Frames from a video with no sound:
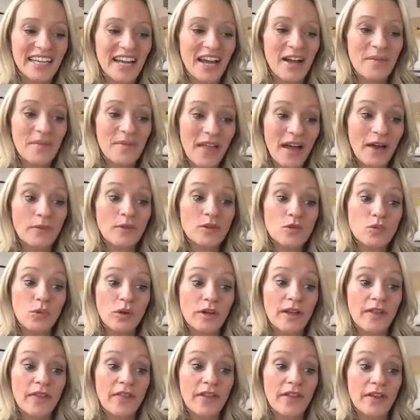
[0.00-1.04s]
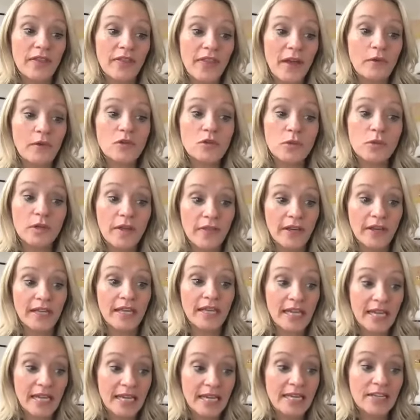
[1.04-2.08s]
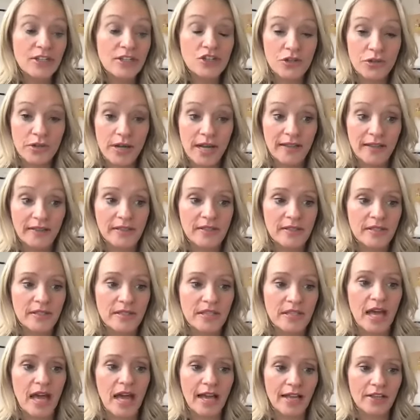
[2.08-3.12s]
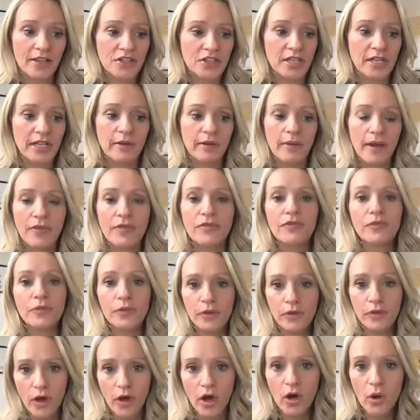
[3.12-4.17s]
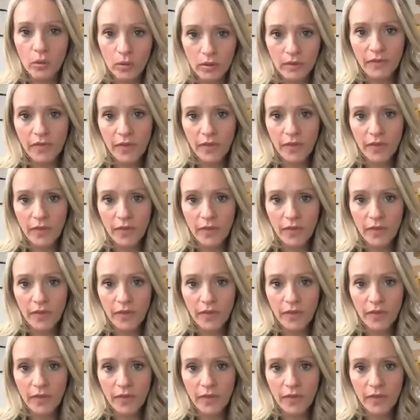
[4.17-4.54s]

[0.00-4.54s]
that was one of the key trends that actually went through the whole of the